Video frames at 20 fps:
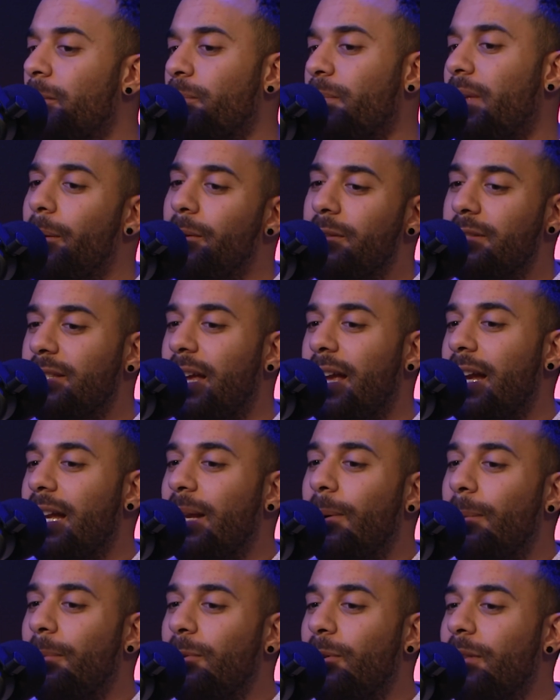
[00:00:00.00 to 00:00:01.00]
I would say
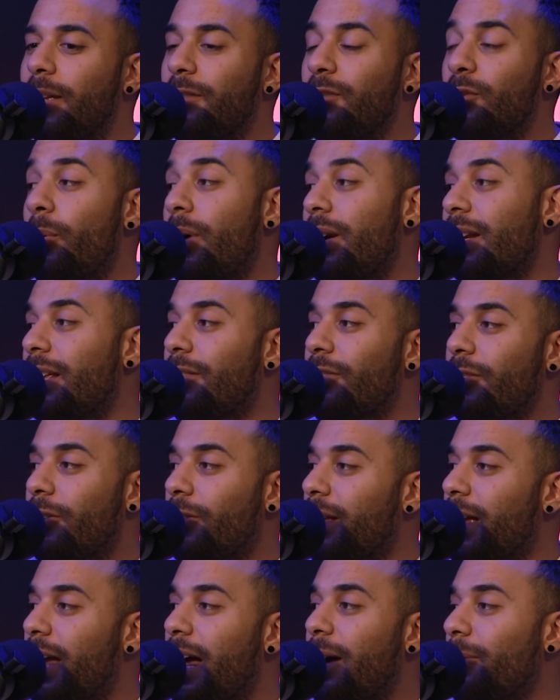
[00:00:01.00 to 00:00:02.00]
anywhere between like 20 and
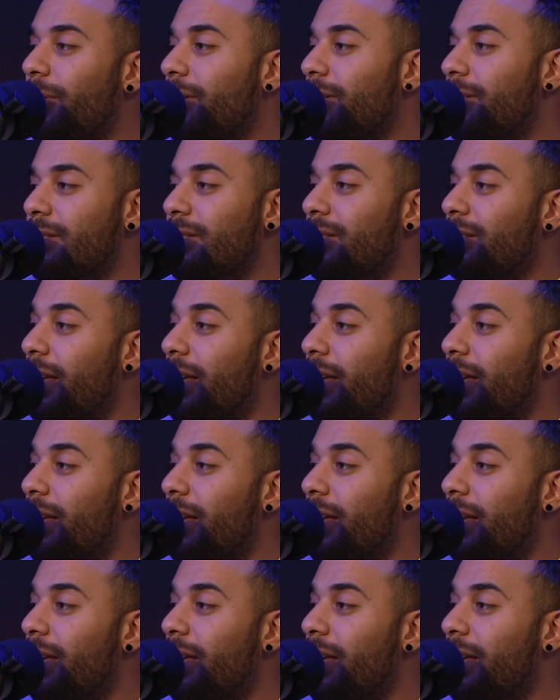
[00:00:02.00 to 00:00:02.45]
30 hours